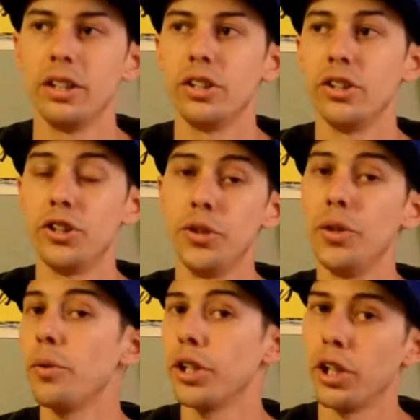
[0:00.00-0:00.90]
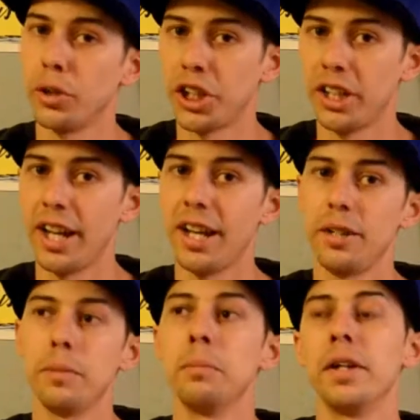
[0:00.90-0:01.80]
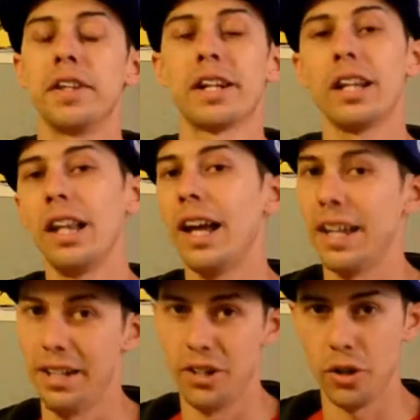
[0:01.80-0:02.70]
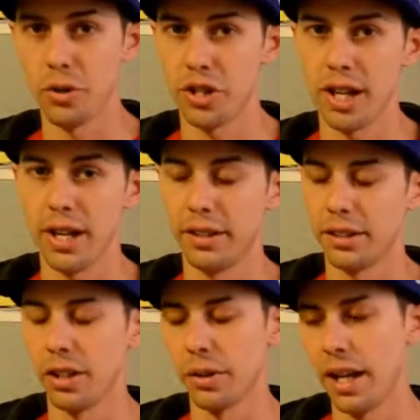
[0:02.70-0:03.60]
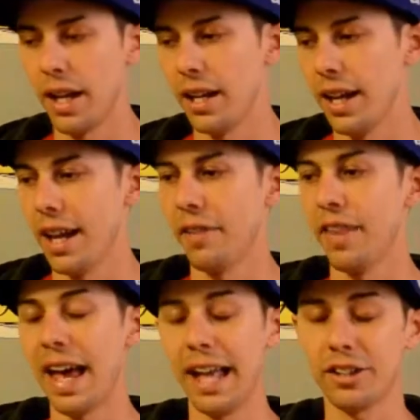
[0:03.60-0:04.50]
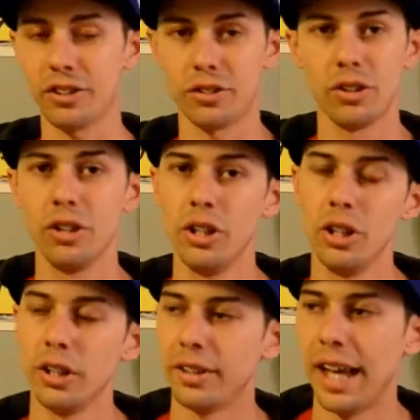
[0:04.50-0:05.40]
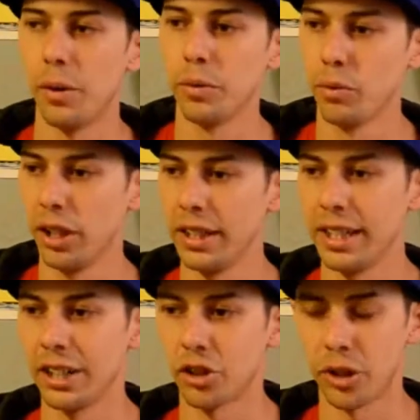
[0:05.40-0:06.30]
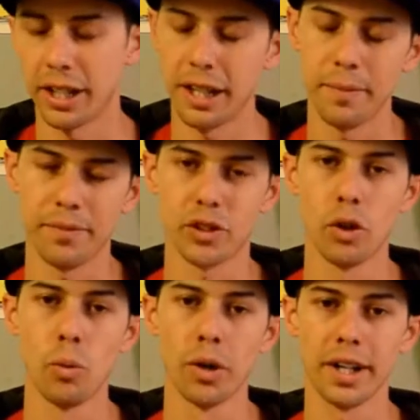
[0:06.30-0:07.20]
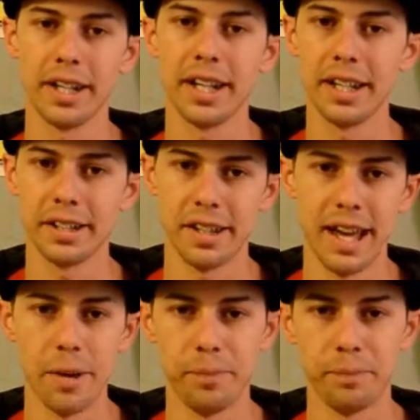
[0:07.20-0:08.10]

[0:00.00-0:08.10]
you don't negotiate, but the client negotiates. Okay, and that's that one really gets tricky. So we're going to get into that.